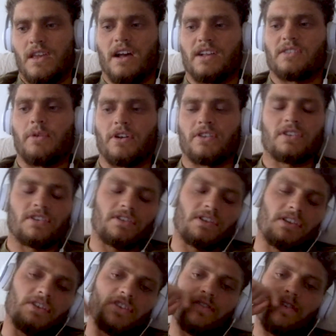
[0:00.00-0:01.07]
I suppose
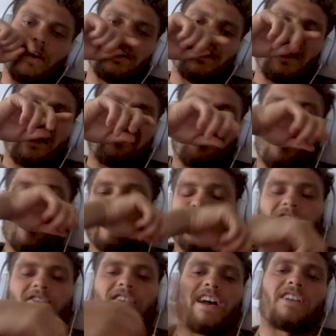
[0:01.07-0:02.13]
because Enduro you're like
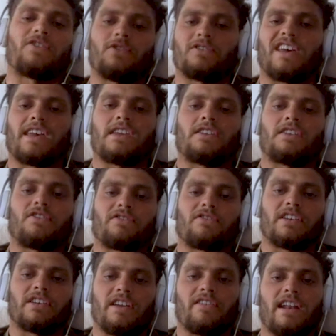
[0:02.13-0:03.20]
riding around all day, you're
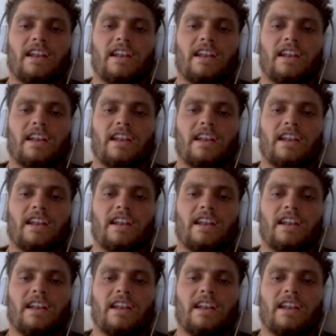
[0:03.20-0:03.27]
not really